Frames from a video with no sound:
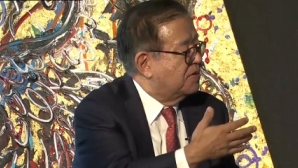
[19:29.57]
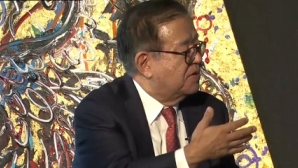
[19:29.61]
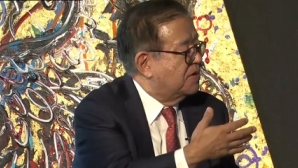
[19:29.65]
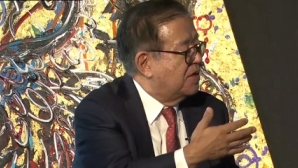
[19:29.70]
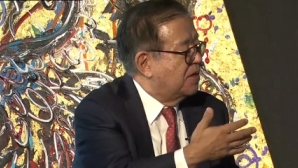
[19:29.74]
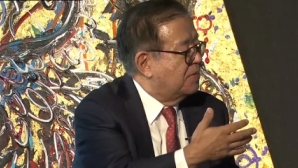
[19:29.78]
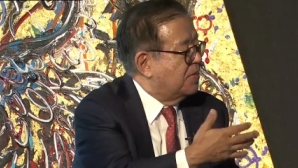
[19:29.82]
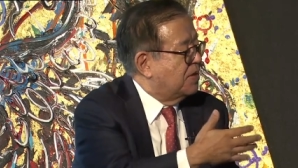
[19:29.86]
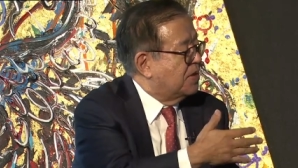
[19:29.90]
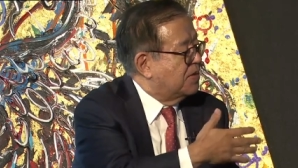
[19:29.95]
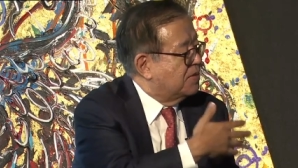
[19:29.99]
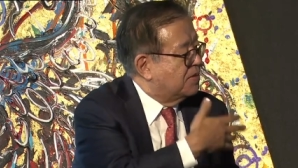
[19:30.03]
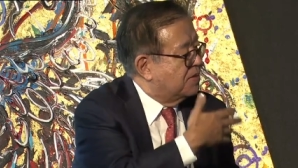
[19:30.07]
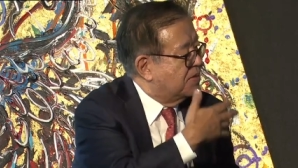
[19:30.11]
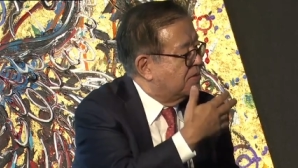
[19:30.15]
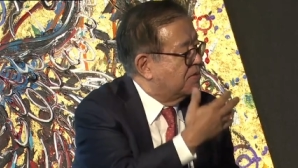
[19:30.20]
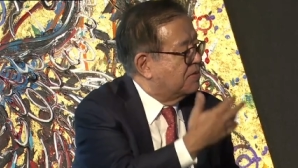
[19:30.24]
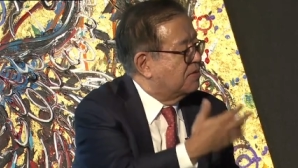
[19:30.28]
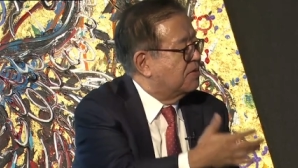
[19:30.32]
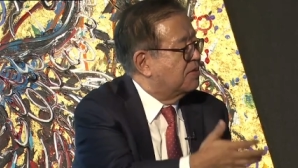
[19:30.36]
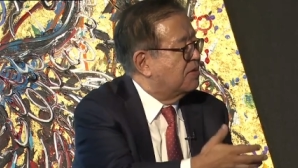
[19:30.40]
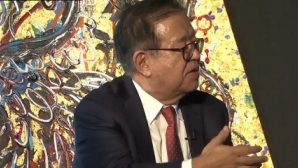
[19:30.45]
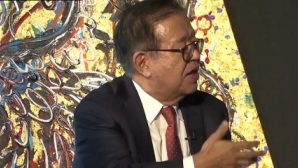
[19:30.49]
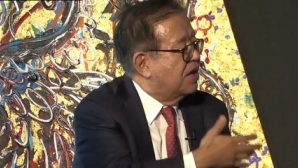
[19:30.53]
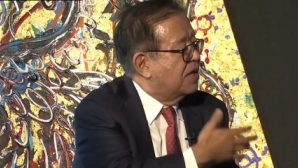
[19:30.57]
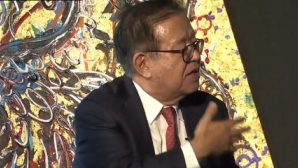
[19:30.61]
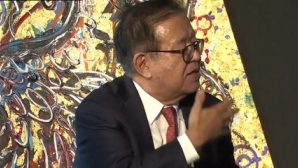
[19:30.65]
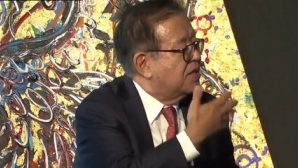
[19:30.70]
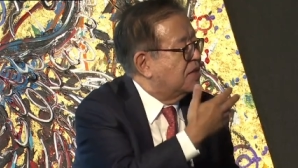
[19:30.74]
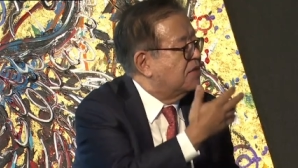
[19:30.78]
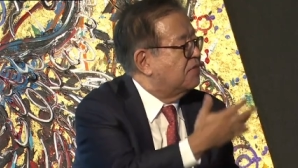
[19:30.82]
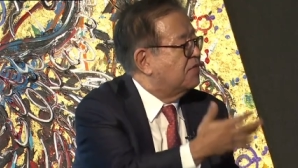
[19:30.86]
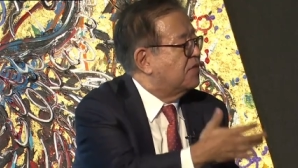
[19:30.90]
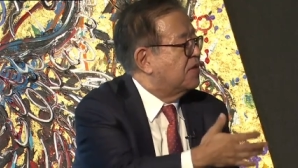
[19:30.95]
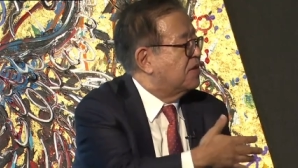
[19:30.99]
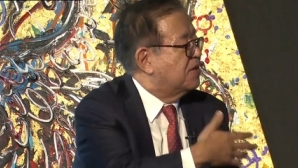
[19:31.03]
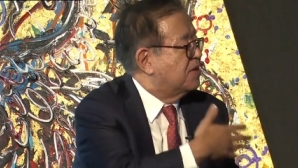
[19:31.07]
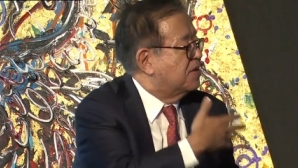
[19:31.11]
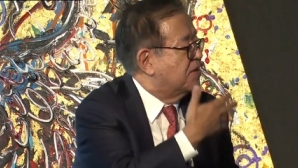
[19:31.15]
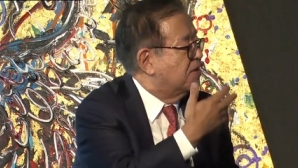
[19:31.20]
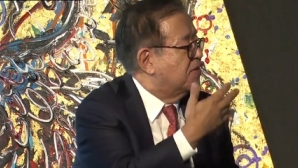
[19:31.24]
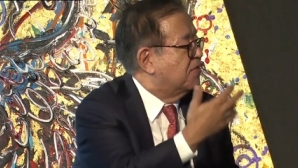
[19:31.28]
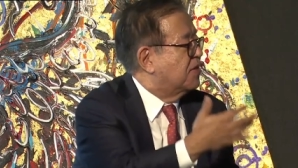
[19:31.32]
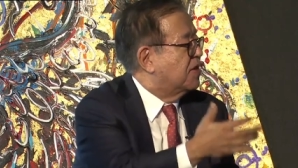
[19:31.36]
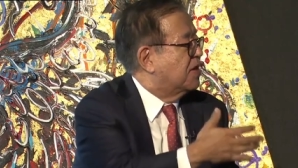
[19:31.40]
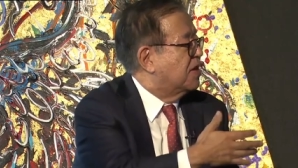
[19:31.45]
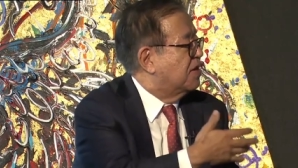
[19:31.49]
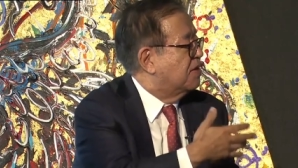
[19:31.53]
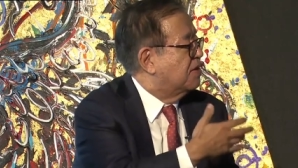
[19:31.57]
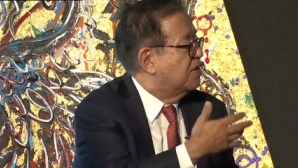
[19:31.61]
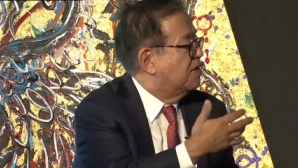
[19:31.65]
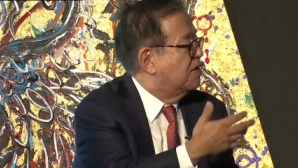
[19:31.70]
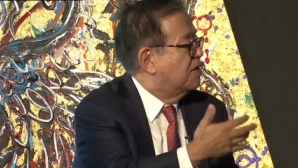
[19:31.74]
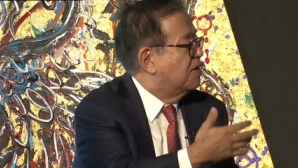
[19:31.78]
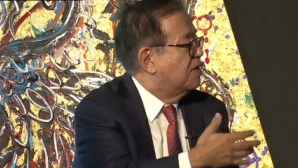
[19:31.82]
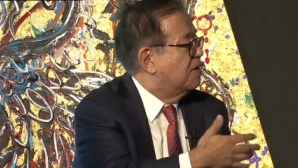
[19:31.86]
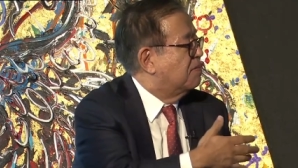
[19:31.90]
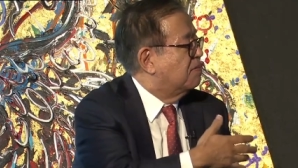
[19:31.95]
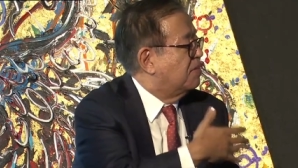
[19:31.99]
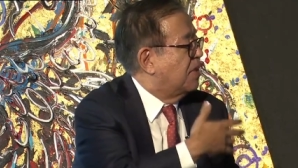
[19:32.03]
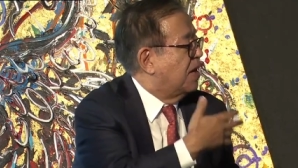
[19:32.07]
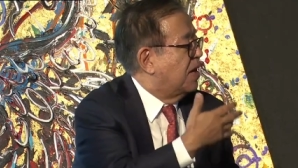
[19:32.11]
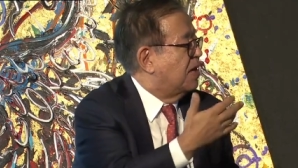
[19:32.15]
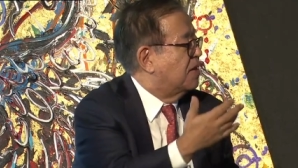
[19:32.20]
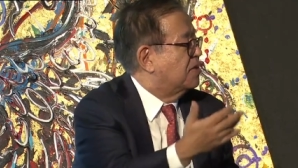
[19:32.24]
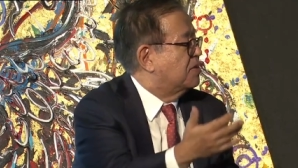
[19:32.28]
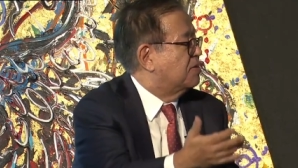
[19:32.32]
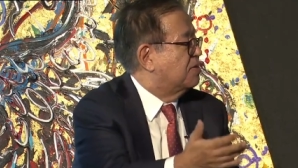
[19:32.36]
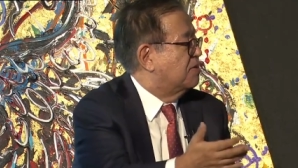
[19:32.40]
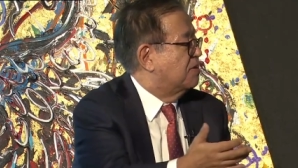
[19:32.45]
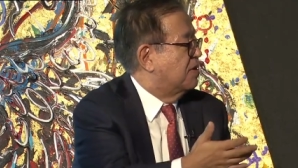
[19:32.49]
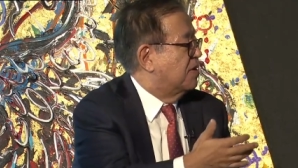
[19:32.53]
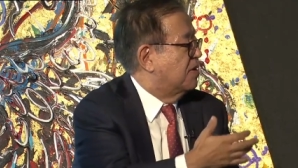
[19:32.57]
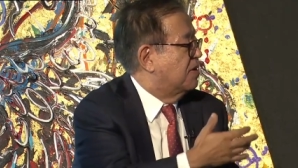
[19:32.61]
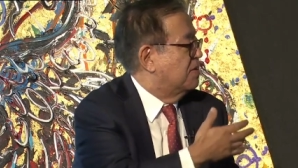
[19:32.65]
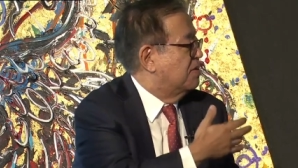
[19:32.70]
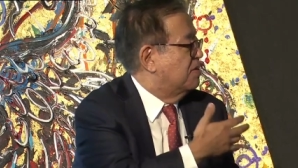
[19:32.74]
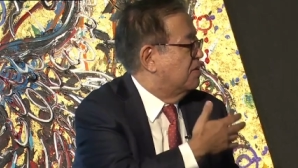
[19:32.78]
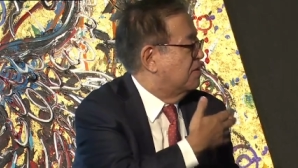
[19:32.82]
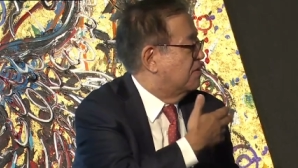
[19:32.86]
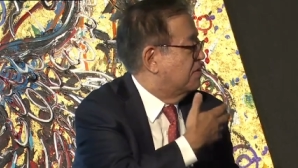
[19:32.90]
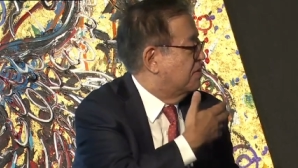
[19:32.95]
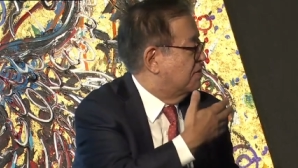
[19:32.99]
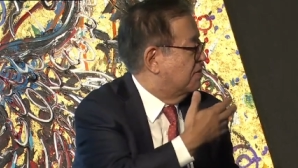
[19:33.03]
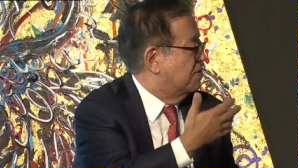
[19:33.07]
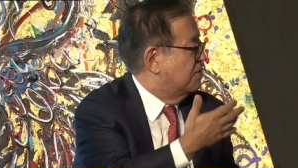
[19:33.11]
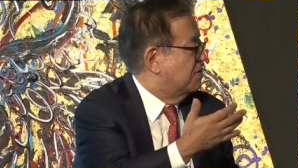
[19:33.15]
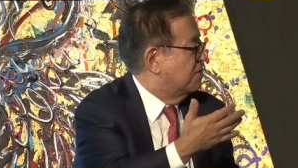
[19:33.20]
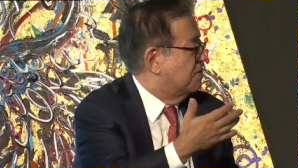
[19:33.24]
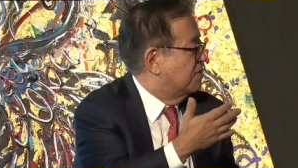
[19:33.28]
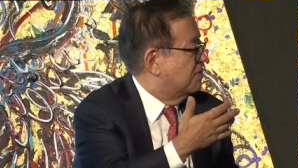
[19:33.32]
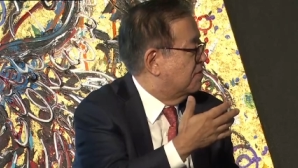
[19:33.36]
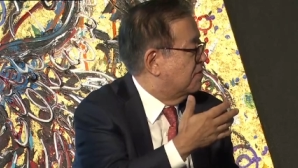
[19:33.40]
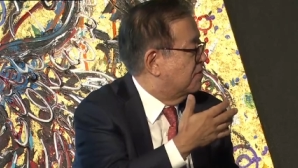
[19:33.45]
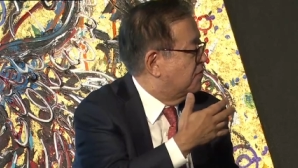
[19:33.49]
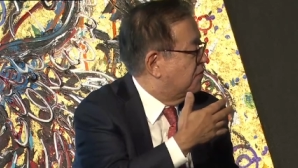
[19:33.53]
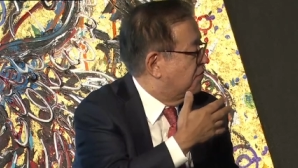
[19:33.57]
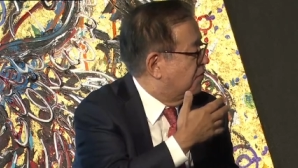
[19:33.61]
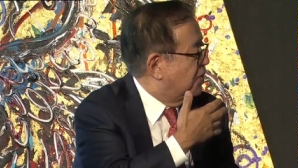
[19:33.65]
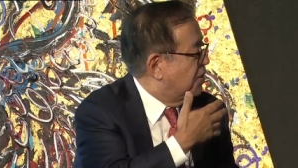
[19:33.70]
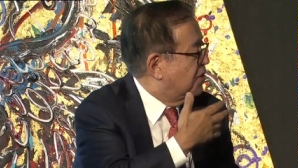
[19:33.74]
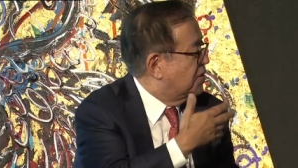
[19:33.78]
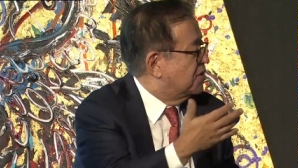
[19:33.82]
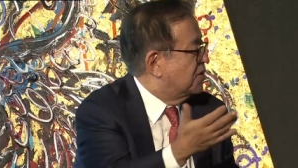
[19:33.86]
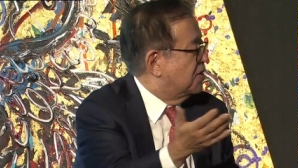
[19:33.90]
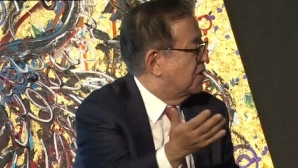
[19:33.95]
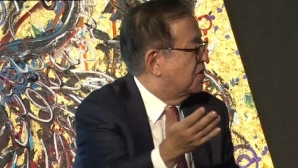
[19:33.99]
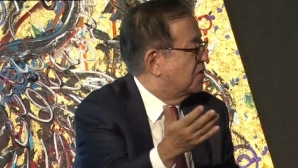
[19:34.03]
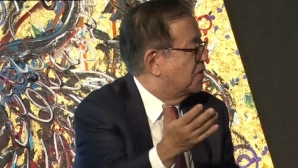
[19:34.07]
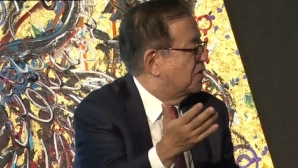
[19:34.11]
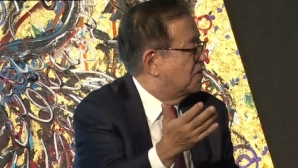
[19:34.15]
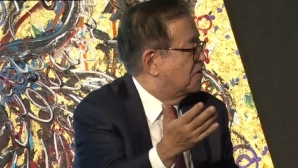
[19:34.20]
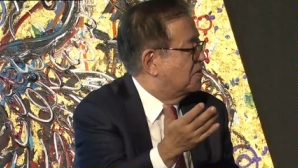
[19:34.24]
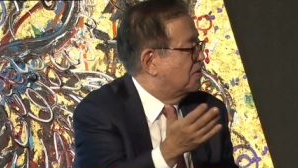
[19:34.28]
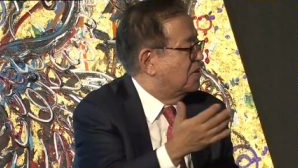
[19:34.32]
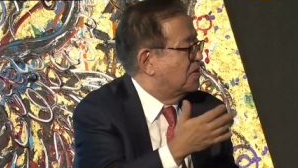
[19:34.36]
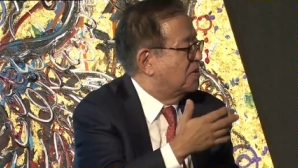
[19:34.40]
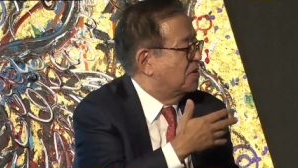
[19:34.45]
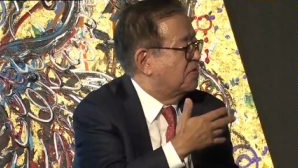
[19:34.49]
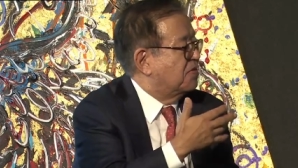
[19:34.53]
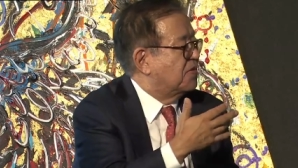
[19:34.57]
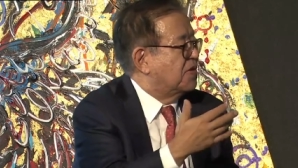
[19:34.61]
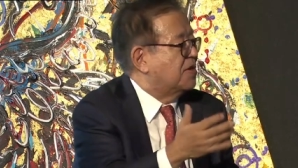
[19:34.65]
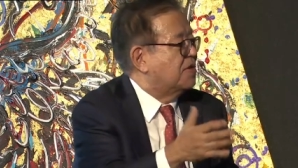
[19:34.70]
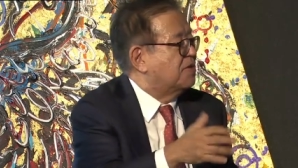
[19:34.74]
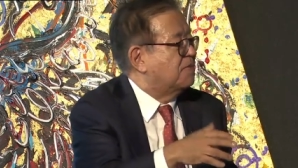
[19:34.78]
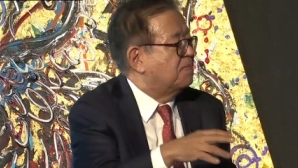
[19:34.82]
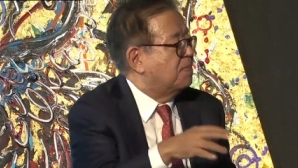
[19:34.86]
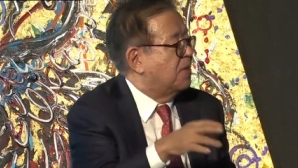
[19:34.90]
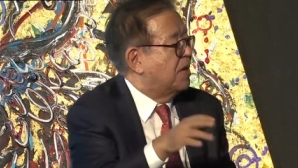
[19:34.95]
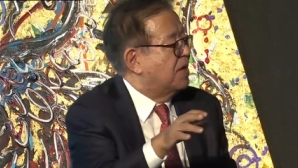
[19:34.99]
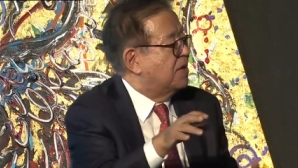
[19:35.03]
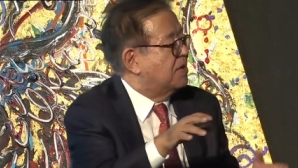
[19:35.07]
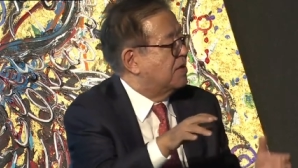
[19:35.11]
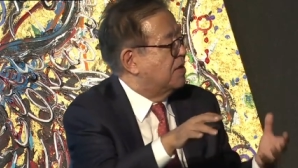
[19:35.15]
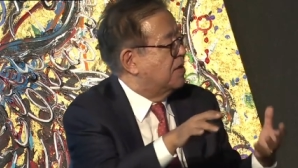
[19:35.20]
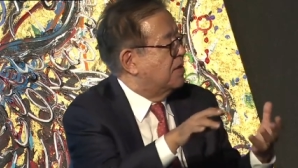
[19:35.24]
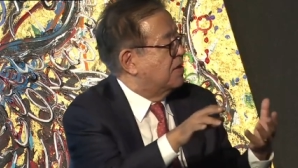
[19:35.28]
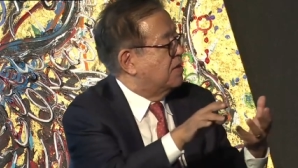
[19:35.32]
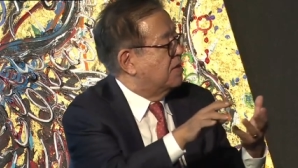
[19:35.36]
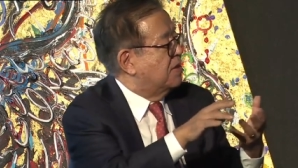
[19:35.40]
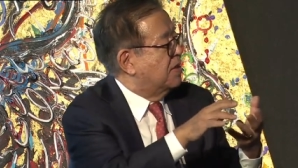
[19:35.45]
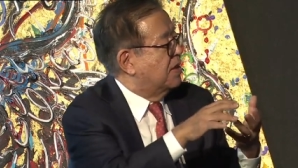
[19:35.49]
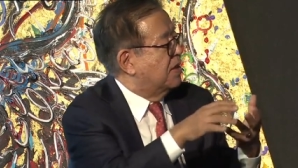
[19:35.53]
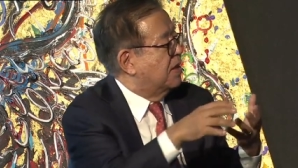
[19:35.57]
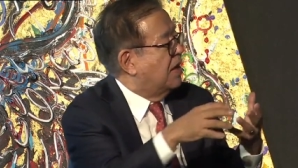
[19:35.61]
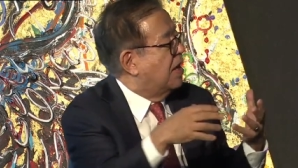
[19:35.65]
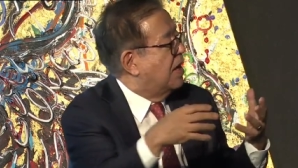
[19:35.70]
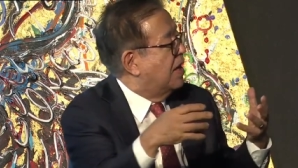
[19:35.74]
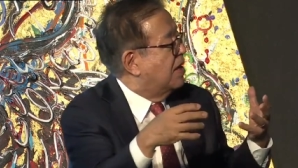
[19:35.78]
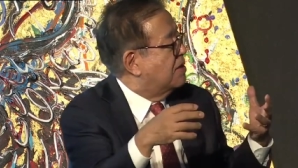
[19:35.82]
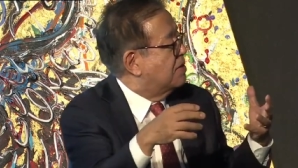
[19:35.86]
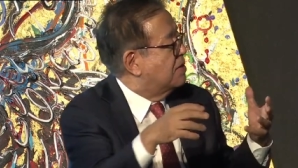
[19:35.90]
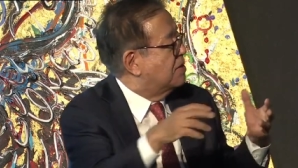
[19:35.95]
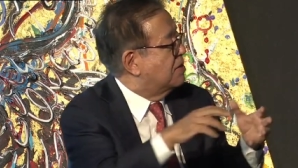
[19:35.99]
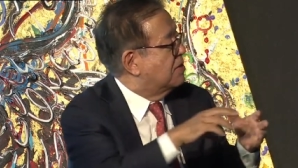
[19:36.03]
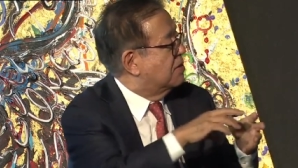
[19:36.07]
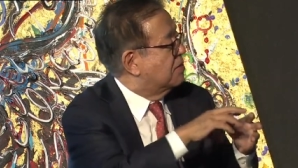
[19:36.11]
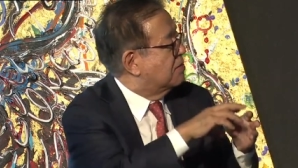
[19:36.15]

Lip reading: I mean, do you identify the difficult parts, or you know, do you fixing the difficult part that you know,